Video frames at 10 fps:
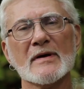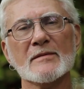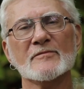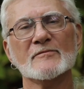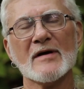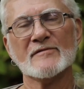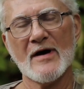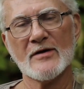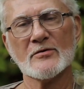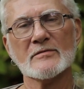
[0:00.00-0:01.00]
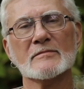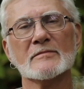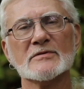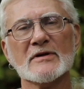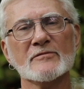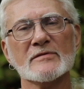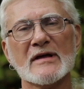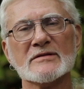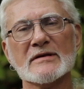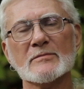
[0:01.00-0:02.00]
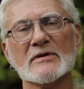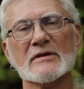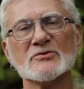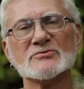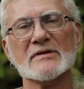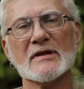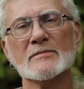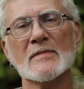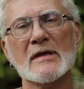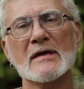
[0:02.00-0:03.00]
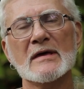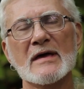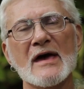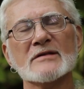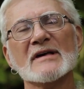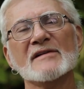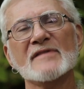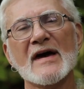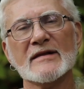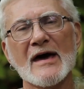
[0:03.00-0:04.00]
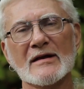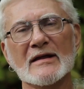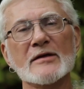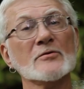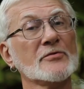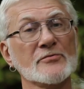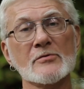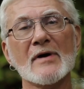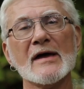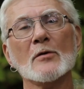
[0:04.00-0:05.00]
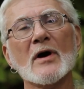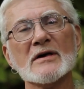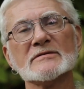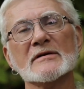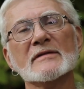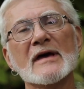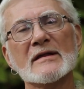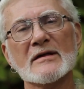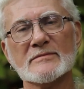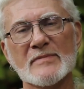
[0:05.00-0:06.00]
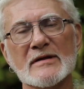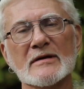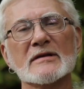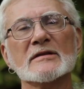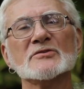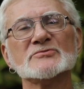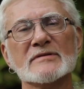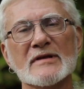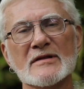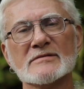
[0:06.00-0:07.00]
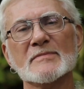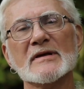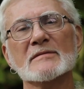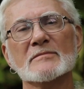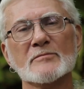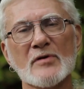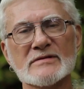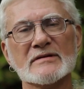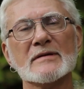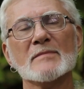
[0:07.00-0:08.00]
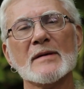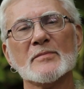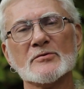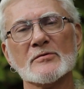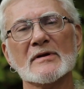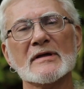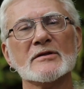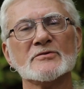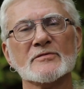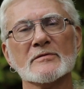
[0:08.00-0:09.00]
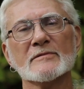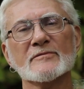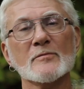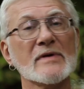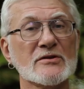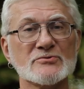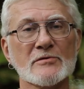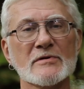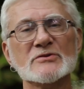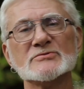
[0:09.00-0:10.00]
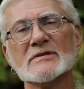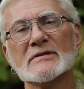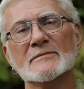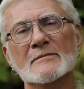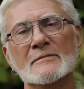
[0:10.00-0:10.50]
My father suffered that same condition, and as I found out later through ayahuasca, that has been a condition that has been present in my paternal lineage for many generations.